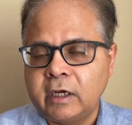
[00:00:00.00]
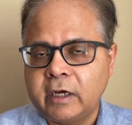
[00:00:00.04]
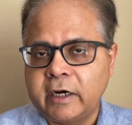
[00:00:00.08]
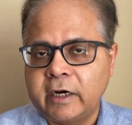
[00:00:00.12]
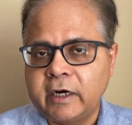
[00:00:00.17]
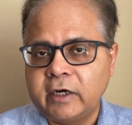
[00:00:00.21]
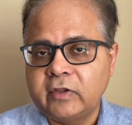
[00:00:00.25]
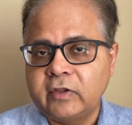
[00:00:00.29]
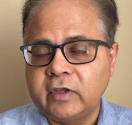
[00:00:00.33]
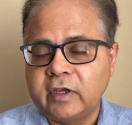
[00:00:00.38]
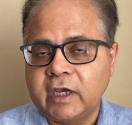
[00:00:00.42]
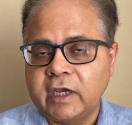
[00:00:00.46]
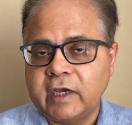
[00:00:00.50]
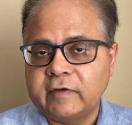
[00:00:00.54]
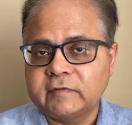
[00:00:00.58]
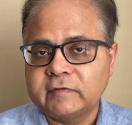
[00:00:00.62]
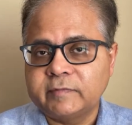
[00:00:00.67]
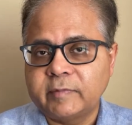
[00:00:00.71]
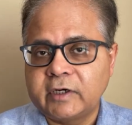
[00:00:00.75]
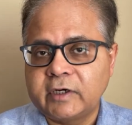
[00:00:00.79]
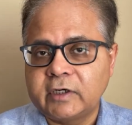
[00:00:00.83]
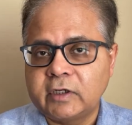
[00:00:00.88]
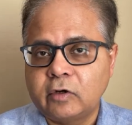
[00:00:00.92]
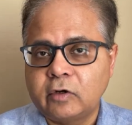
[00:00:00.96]
and they have
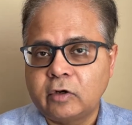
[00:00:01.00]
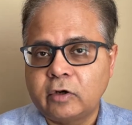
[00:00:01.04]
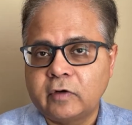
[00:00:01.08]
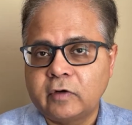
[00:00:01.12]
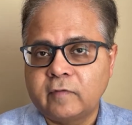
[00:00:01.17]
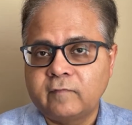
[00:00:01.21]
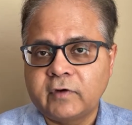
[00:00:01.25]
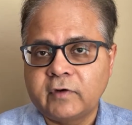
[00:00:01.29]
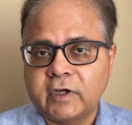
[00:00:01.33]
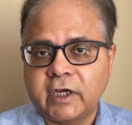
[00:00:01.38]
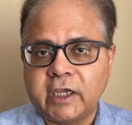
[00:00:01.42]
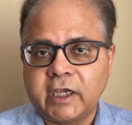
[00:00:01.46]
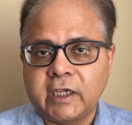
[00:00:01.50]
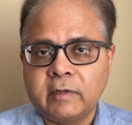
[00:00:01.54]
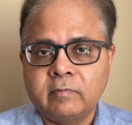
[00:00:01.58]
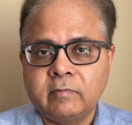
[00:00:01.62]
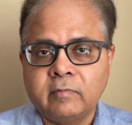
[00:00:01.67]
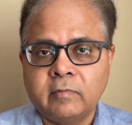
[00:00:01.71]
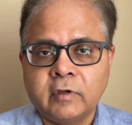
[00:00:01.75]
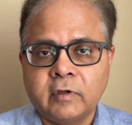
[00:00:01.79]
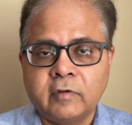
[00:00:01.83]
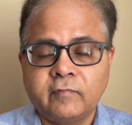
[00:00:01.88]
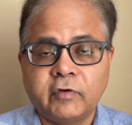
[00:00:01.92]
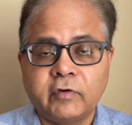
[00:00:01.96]
spent a lot of
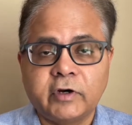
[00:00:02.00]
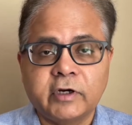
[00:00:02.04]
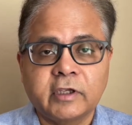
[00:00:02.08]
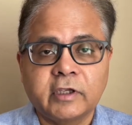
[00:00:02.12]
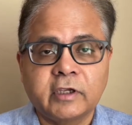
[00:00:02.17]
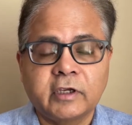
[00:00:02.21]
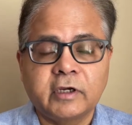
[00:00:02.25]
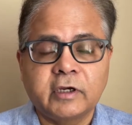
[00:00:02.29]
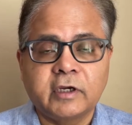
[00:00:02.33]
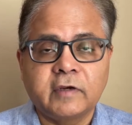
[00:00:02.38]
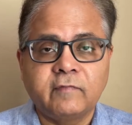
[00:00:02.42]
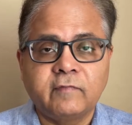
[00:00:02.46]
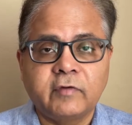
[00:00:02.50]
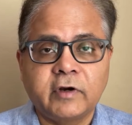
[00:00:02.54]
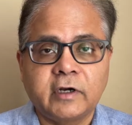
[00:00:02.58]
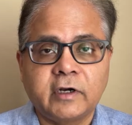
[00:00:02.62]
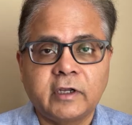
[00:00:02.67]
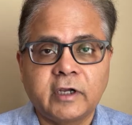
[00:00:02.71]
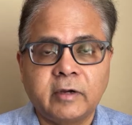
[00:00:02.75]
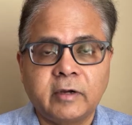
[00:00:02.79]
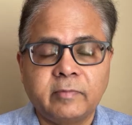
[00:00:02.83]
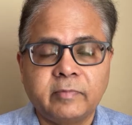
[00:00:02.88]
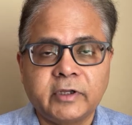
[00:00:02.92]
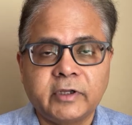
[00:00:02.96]
time working in different
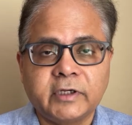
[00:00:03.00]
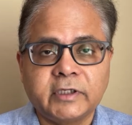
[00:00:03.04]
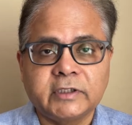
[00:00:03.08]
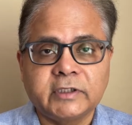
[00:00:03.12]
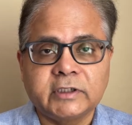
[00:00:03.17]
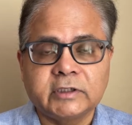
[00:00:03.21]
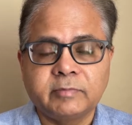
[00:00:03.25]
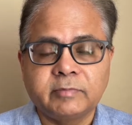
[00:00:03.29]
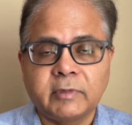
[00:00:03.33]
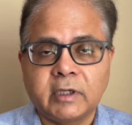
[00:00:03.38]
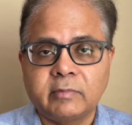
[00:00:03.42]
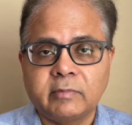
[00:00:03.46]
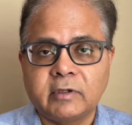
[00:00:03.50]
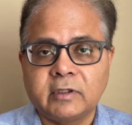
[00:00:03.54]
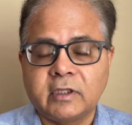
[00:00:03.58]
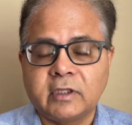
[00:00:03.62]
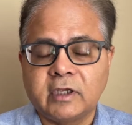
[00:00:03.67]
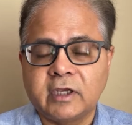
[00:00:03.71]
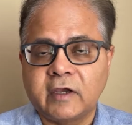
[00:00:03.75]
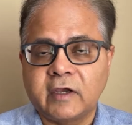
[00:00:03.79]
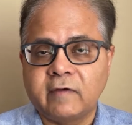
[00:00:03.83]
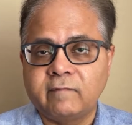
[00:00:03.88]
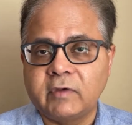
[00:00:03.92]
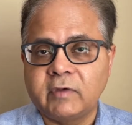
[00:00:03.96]
companies. Maybe they
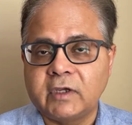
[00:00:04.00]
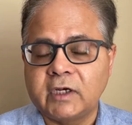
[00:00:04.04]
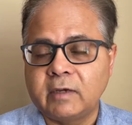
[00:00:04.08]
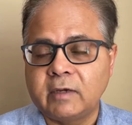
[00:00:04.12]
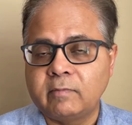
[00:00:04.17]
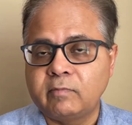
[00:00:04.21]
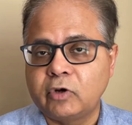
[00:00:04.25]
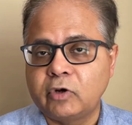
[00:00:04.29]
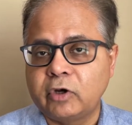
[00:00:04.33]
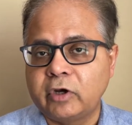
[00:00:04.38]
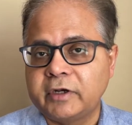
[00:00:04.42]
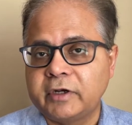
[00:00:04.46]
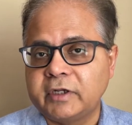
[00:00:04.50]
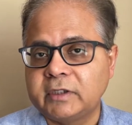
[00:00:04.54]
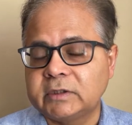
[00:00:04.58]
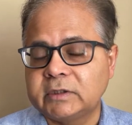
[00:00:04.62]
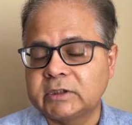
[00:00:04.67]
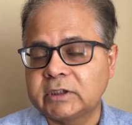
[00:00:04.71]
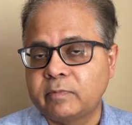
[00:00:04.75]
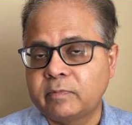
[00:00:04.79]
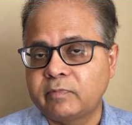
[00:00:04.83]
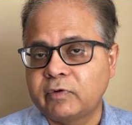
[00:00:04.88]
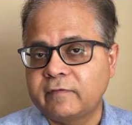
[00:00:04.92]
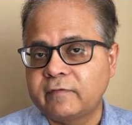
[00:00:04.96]
have been employed in
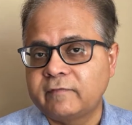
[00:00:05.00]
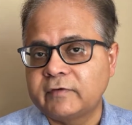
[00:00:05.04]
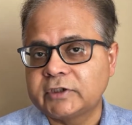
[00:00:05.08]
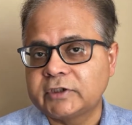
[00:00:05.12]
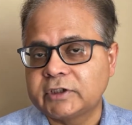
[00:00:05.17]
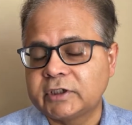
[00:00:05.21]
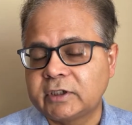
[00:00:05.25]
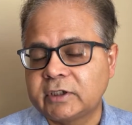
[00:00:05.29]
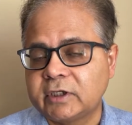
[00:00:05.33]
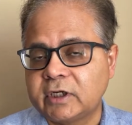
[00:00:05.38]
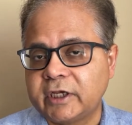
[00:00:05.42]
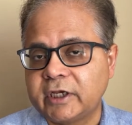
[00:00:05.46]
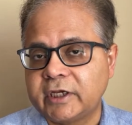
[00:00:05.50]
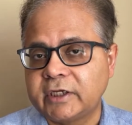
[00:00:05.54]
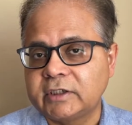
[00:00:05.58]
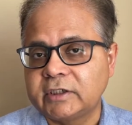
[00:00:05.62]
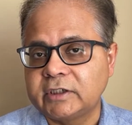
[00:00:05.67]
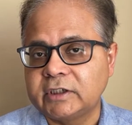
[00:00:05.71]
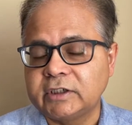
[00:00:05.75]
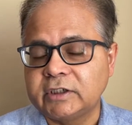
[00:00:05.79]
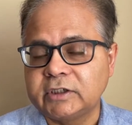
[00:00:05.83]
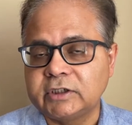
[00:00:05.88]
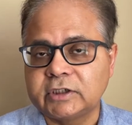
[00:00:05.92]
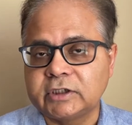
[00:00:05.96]
some profession like
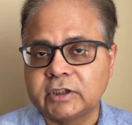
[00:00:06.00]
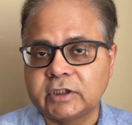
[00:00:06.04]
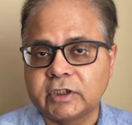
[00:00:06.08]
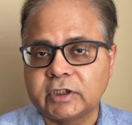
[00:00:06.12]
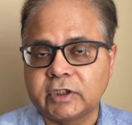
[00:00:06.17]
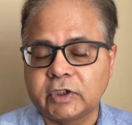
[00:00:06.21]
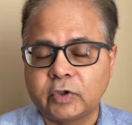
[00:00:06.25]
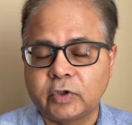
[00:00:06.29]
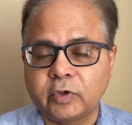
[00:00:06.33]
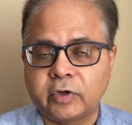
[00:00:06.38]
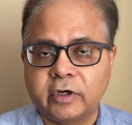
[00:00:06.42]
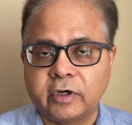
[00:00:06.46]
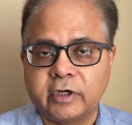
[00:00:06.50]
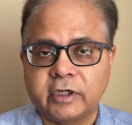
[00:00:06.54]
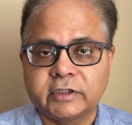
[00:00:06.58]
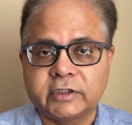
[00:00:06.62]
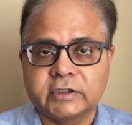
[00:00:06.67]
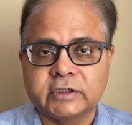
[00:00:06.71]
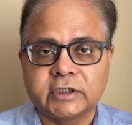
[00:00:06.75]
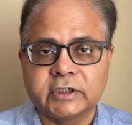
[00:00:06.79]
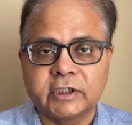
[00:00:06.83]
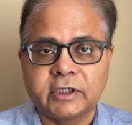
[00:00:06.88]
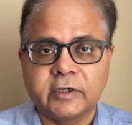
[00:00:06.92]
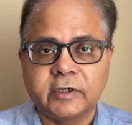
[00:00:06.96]
teacher or
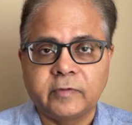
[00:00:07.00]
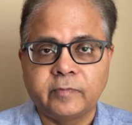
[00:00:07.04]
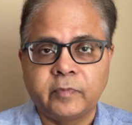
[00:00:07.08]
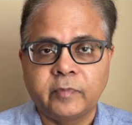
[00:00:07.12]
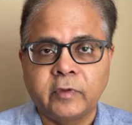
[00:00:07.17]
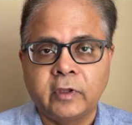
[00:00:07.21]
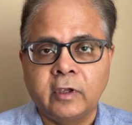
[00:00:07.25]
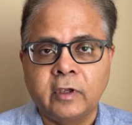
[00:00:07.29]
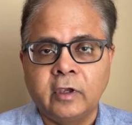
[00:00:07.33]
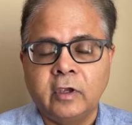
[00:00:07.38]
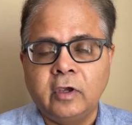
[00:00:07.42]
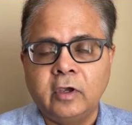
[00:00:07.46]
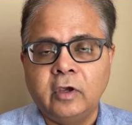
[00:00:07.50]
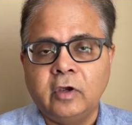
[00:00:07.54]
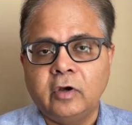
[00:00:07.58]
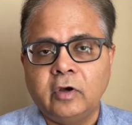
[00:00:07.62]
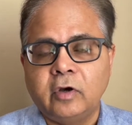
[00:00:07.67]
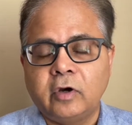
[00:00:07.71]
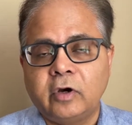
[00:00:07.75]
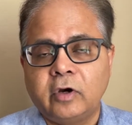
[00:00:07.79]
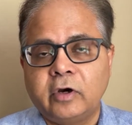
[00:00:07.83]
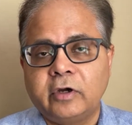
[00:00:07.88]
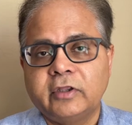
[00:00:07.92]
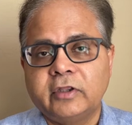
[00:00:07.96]
nursing,
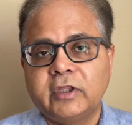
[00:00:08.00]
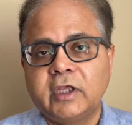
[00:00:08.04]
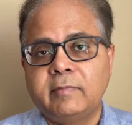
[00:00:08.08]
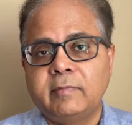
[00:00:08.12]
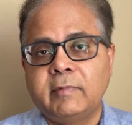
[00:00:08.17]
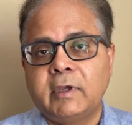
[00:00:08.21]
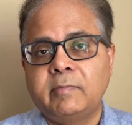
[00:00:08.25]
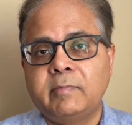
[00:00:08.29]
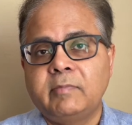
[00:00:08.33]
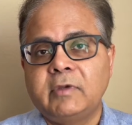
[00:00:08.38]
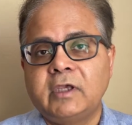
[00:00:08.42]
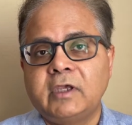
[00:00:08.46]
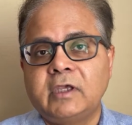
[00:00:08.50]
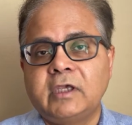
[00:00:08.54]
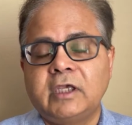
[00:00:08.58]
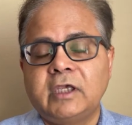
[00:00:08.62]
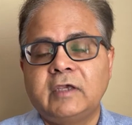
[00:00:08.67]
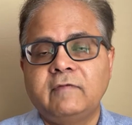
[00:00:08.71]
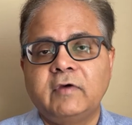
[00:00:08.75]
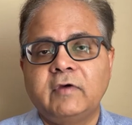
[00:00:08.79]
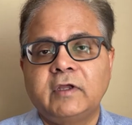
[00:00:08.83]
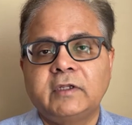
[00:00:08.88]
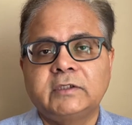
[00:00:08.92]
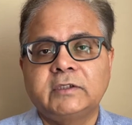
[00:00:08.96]
or they may be
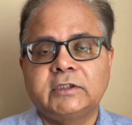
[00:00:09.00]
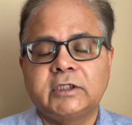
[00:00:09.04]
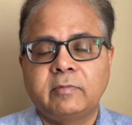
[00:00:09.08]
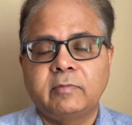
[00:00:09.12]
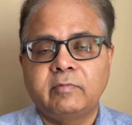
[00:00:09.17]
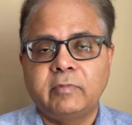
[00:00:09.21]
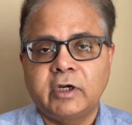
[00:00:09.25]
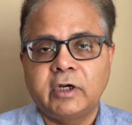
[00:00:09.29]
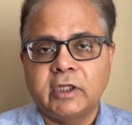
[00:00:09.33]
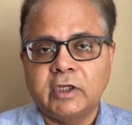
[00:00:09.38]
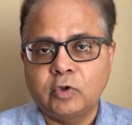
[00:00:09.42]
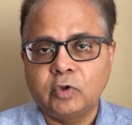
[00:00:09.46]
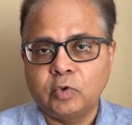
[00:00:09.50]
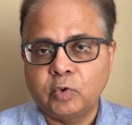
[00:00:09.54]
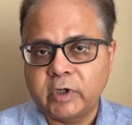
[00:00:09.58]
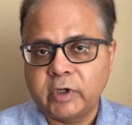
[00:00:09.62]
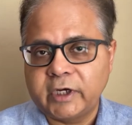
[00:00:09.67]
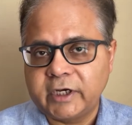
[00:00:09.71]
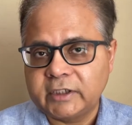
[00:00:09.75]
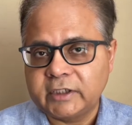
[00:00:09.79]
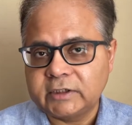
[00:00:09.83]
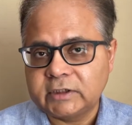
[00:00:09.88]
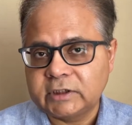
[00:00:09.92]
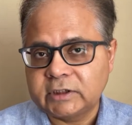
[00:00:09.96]
even somebody who
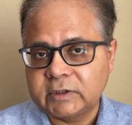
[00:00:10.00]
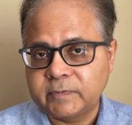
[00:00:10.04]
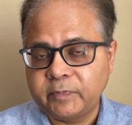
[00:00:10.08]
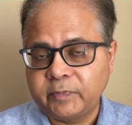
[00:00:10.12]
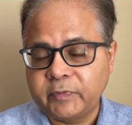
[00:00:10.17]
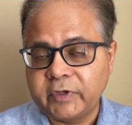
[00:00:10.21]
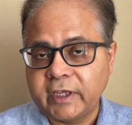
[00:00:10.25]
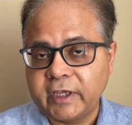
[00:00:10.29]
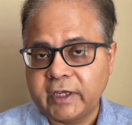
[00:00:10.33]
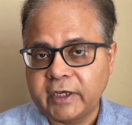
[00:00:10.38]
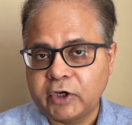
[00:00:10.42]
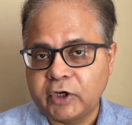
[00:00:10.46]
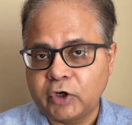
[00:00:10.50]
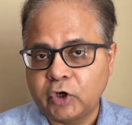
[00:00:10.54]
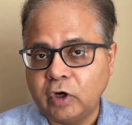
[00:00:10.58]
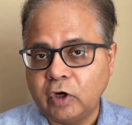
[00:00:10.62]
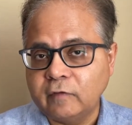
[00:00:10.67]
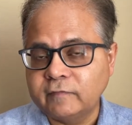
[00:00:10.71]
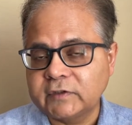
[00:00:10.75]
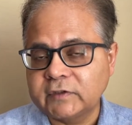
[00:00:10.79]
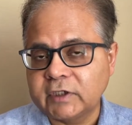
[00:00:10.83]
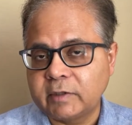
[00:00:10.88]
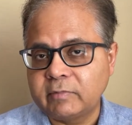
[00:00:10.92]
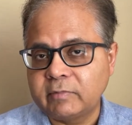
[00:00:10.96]
has taken
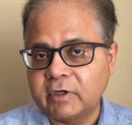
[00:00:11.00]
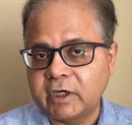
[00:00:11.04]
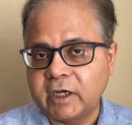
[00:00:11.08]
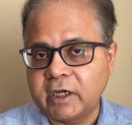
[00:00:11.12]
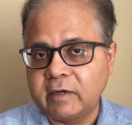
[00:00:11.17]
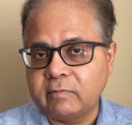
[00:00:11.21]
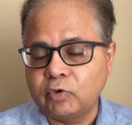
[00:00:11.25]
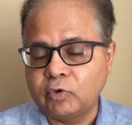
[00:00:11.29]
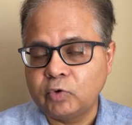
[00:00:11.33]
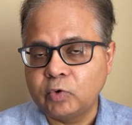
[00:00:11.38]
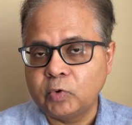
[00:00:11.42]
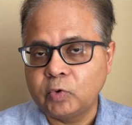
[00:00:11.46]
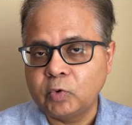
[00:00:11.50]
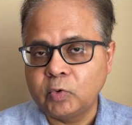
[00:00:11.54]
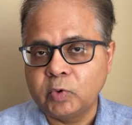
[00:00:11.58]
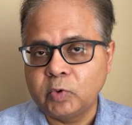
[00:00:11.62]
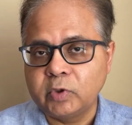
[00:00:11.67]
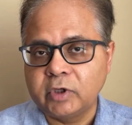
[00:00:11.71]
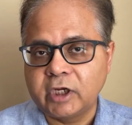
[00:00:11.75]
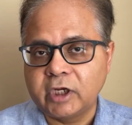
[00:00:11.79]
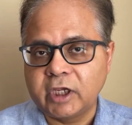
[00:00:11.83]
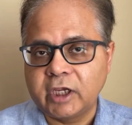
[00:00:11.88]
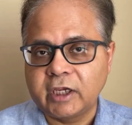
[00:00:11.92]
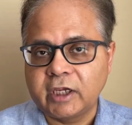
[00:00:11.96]
off some time to
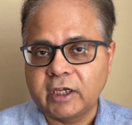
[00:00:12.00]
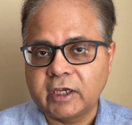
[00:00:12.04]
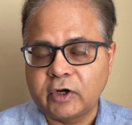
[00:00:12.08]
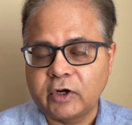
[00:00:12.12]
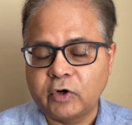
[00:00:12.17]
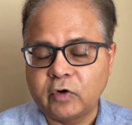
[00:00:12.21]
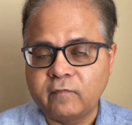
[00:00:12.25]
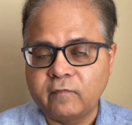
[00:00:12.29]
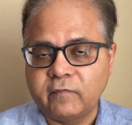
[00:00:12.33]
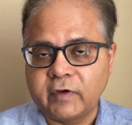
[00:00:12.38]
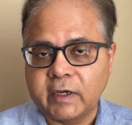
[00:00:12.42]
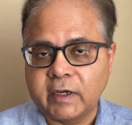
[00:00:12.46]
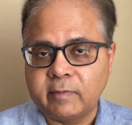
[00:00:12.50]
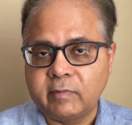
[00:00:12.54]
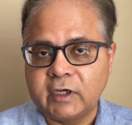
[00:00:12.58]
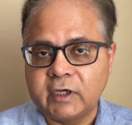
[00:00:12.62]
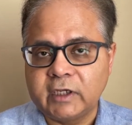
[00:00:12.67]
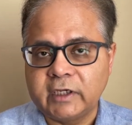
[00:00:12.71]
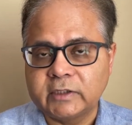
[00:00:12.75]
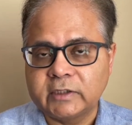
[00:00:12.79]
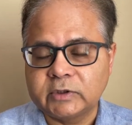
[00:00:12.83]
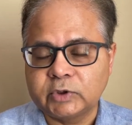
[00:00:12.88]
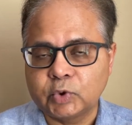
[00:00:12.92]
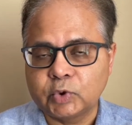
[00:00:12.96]
take care of
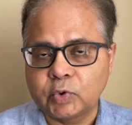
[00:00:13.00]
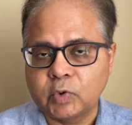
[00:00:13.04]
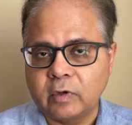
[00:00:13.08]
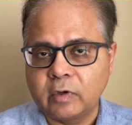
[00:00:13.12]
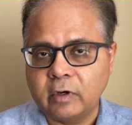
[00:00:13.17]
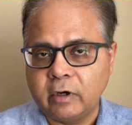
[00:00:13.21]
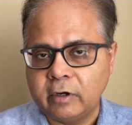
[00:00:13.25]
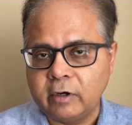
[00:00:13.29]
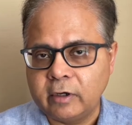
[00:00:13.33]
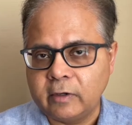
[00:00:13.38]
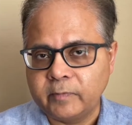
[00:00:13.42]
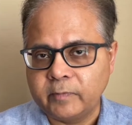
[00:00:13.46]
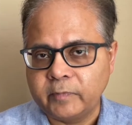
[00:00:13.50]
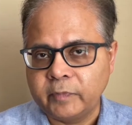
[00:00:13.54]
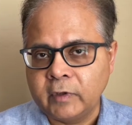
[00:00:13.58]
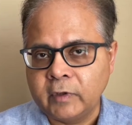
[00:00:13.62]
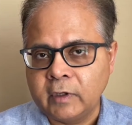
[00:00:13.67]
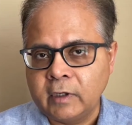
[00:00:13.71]
family and so on.